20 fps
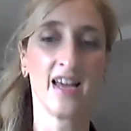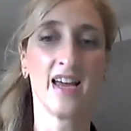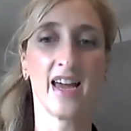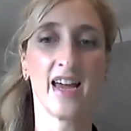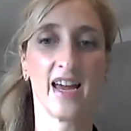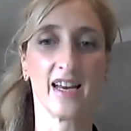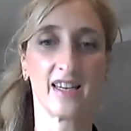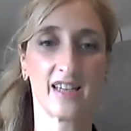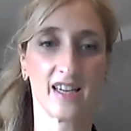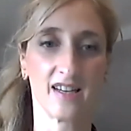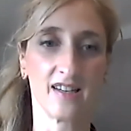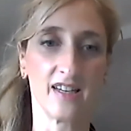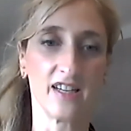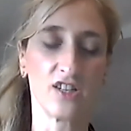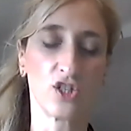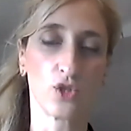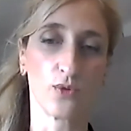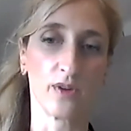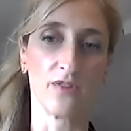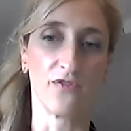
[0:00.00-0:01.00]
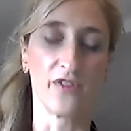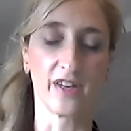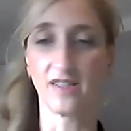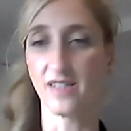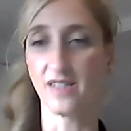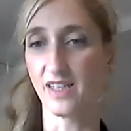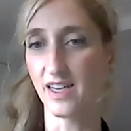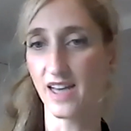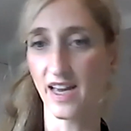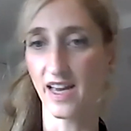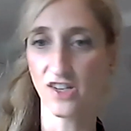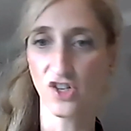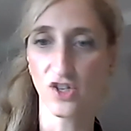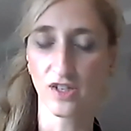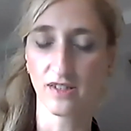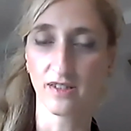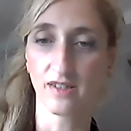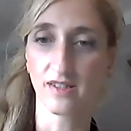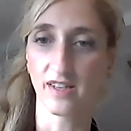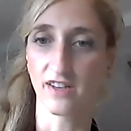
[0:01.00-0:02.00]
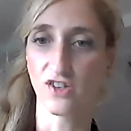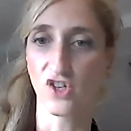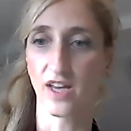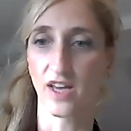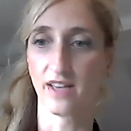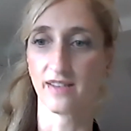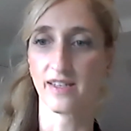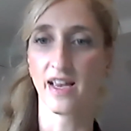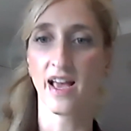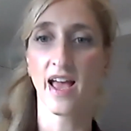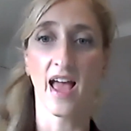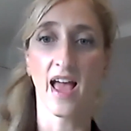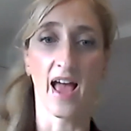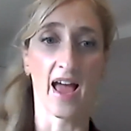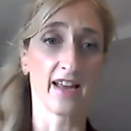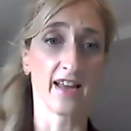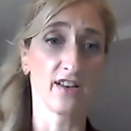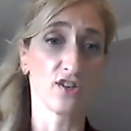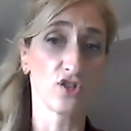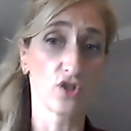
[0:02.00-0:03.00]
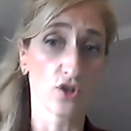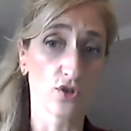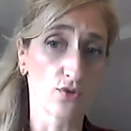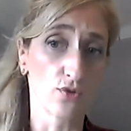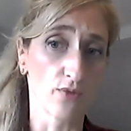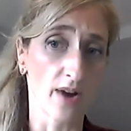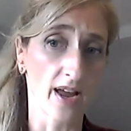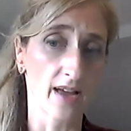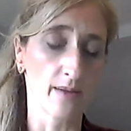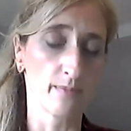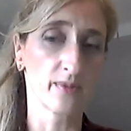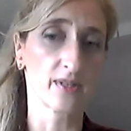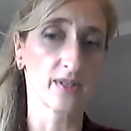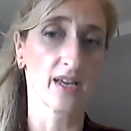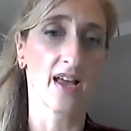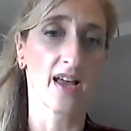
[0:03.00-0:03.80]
It can lead to investigations such as angiograms,